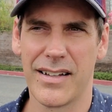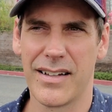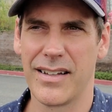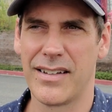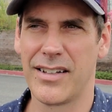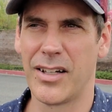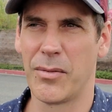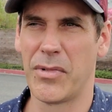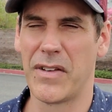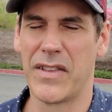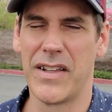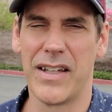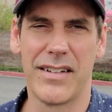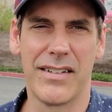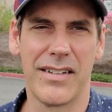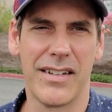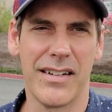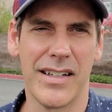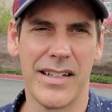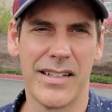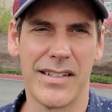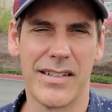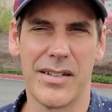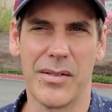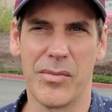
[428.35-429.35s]
some of this
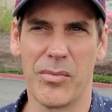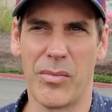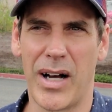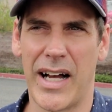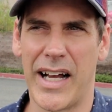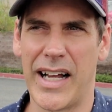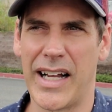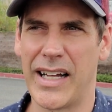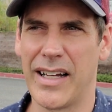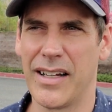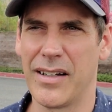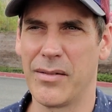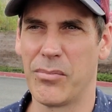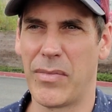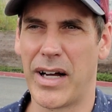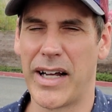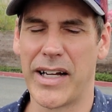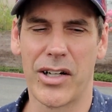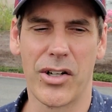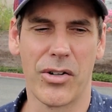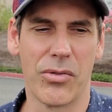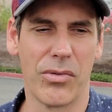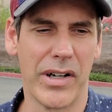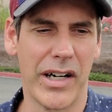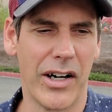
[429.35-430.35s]
into my
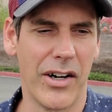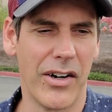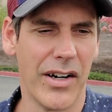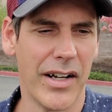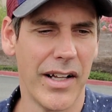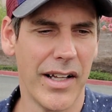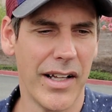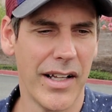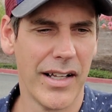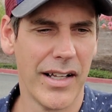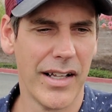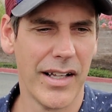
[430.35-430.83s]
career.